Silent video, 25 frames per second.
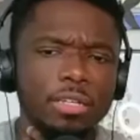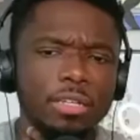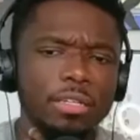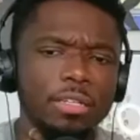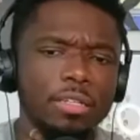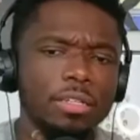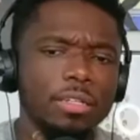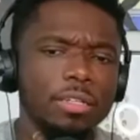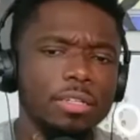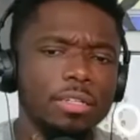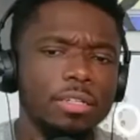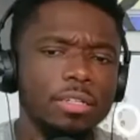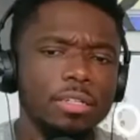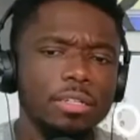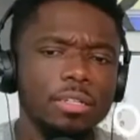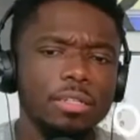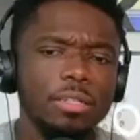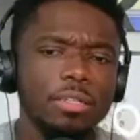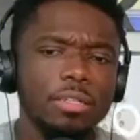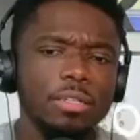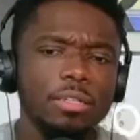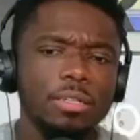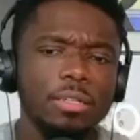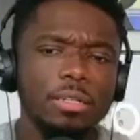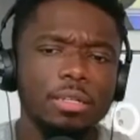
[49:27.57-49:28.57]
Huh?
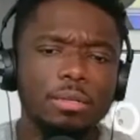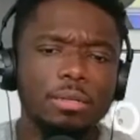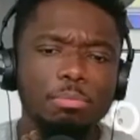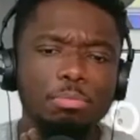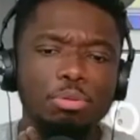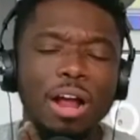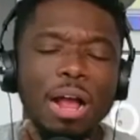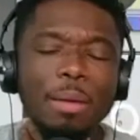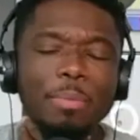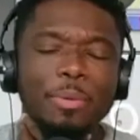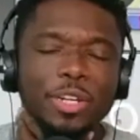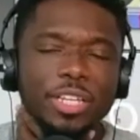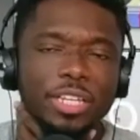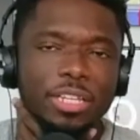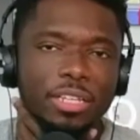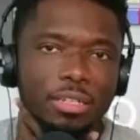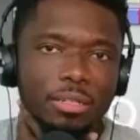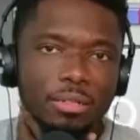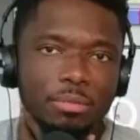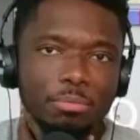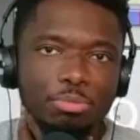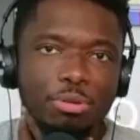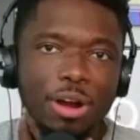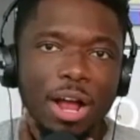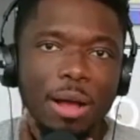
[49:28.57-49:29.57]
Property.
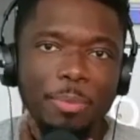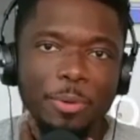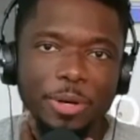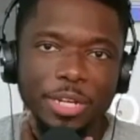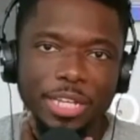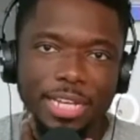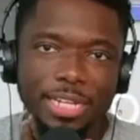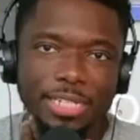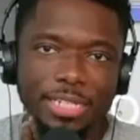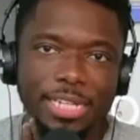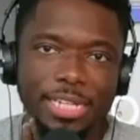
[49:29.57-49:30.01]
Property. property